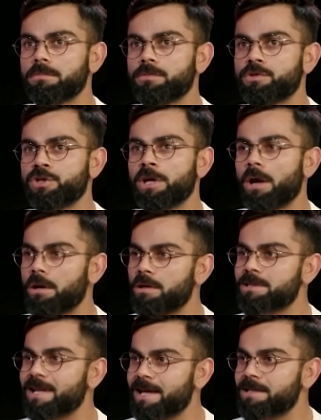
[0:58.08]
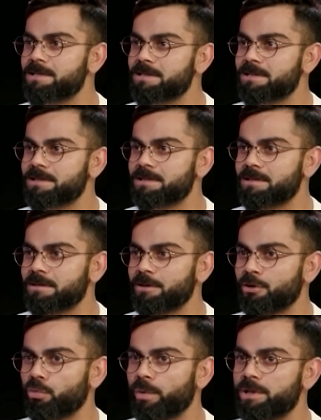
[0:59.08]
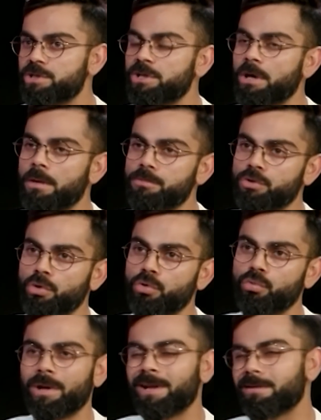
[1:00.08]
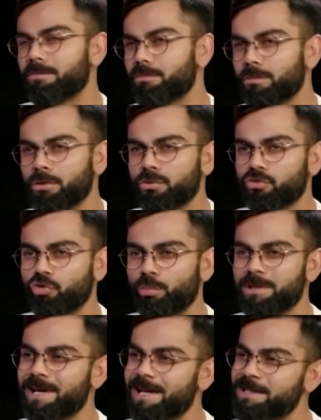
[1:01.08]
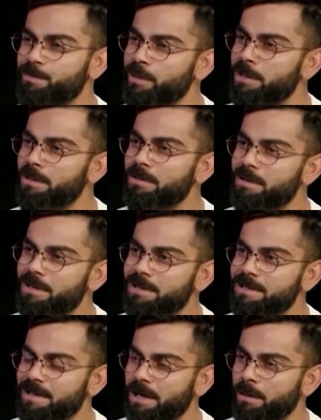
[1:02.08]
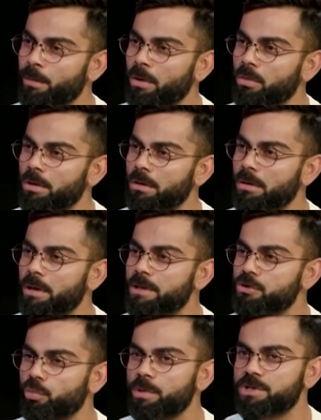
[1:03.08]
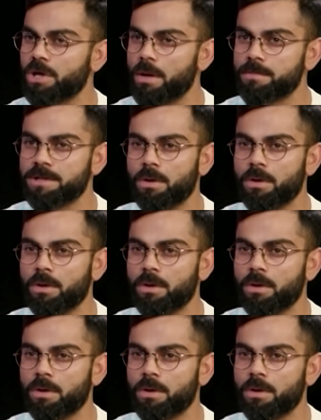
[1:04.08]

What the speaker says: She understands, when she comes on tour, and so much has been said about her and so much comes